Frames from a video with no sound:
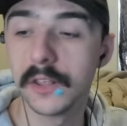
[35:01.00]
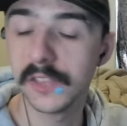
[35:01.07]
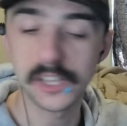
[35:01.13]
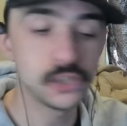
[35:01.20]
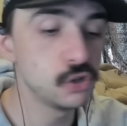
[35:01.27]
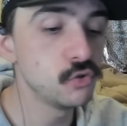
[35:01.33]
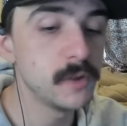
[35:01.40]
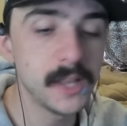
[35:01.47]
like
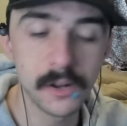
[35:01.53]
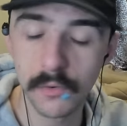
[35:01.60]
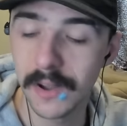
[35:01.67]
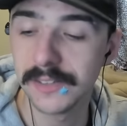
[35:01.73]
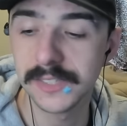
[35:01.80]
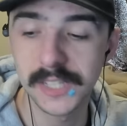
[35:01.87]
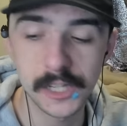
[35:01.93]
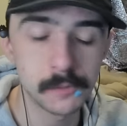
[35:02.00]
tune in
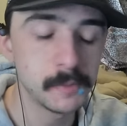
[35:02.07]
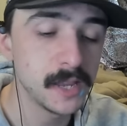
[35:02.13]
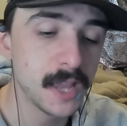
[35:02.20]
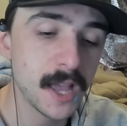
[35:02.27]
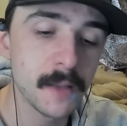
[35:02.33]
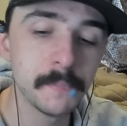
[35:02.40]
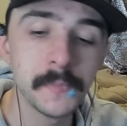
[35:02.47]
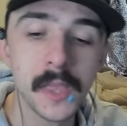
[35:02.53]
around 6
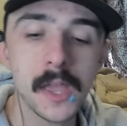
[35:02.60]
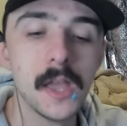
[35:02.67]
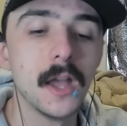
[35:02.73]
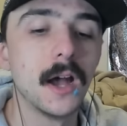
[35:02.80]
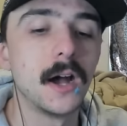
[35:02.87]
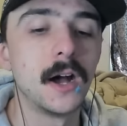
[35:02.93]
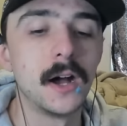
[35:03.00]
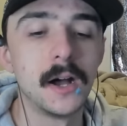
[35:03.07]
p.m.,
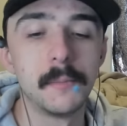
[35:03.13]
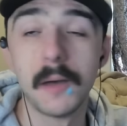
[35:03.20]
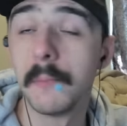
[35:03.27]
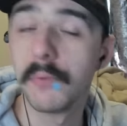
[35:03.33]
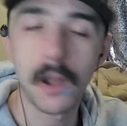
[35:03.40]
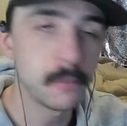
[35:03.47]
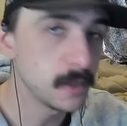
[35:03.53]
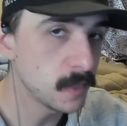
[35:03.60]
um, I'm
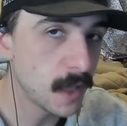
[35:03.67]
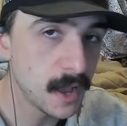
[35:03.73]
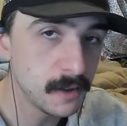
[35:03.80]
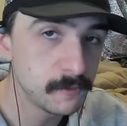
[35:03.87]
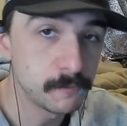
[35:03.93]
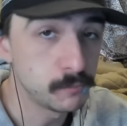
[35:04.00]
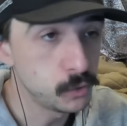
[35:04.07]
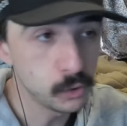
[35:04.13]
probably live
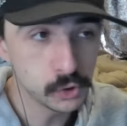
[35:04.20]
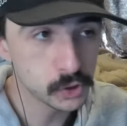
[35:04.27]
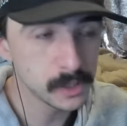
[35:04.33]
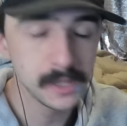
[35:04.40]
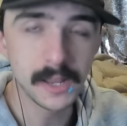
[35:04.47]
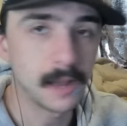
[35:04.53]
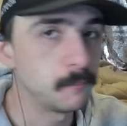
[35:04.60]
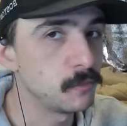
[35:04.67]

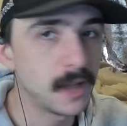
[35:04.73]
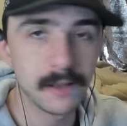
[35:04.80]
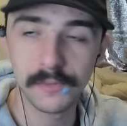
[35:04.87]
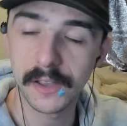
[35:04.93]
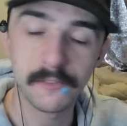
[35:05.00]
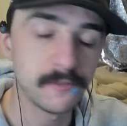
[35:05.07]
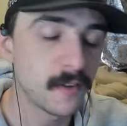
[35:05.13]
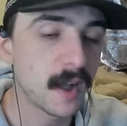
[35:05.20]
usually. I'm live
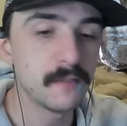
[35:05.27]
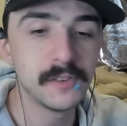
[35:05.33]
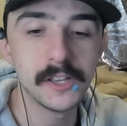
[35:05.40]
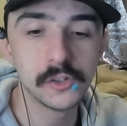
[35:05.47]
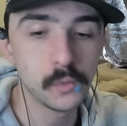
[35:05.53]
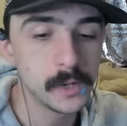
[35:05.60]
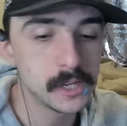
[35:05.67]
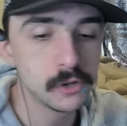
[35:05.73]
like five days
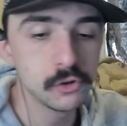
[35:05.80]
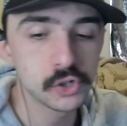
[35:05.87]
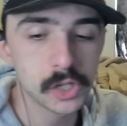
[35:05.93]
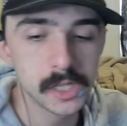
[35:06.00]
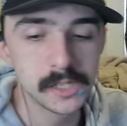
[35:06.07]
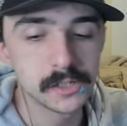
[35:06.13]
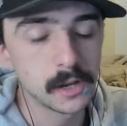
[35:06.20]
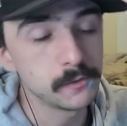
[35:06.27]
a week
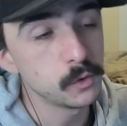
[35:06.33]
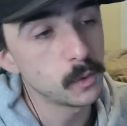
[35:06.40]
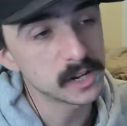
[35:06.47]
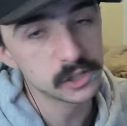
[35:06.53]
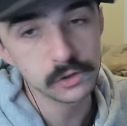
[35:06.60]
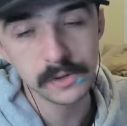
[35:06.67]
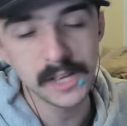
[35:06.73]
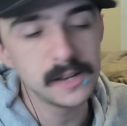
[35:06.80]
usually, so if you want
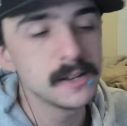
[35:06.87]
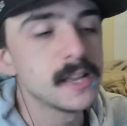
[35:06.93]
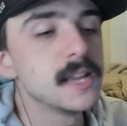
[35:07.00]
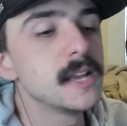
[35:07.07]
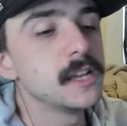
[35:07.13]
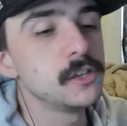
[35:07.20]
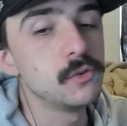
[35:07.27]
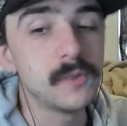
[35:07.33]
to tune in,
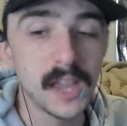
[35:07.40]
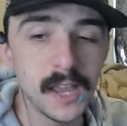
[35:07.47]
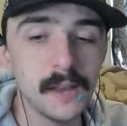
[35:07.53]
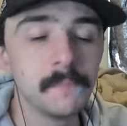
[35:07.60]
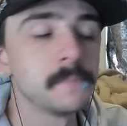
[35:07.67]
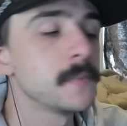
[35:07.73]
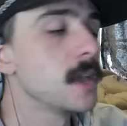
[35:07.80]
you can.